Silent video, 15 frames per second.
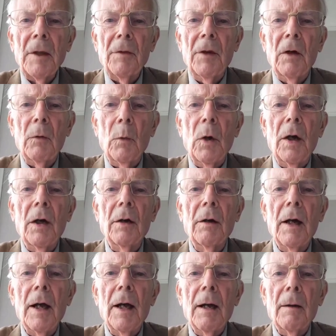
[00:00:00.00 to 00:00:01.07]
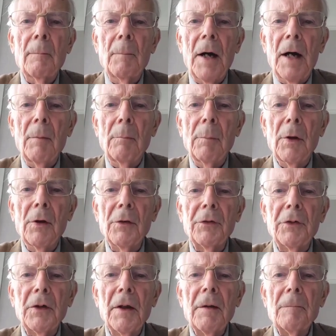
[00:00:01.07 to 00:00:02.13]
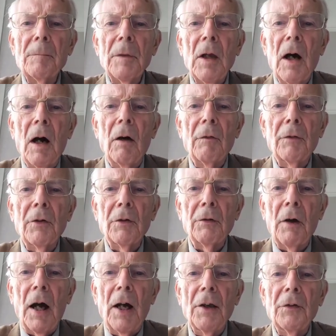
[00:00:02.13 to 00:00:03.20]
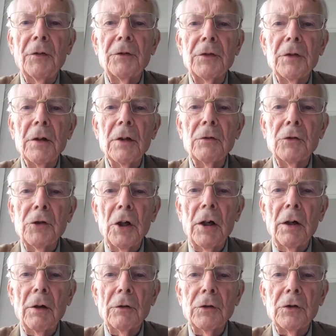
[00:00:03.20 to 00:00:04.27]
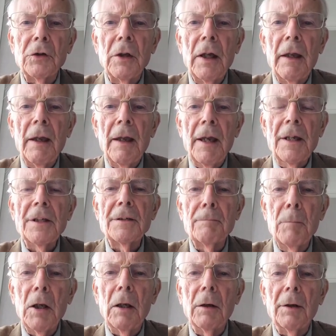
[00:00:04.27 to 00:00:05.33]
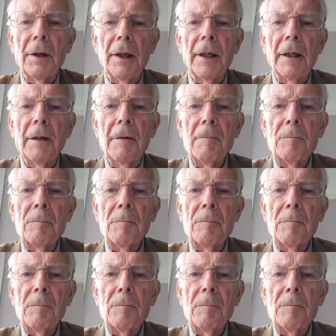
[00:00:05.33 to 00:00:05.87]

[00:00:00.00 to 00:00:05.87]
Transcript: that we're members of Christ's church, his building,